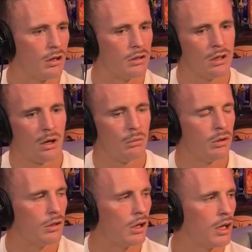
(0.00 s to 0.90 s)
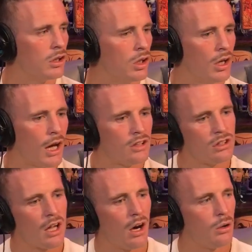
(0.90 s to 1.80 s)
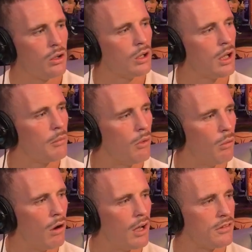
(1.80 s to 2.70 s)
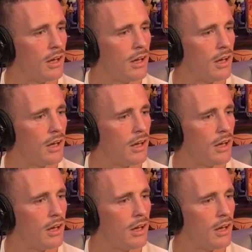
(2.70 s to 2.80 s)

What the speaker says: No, I wouldn't. Like, as you get older, you get more wiser.